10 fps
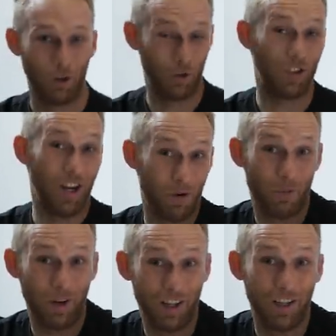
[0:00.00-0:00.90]
To
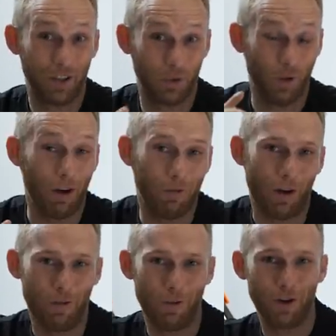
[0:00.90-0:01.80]
celebrate these
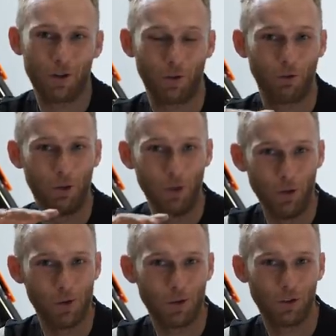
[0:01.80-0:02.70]
25 years of
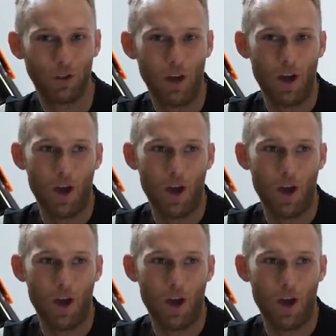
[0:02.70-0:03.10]
Dukes,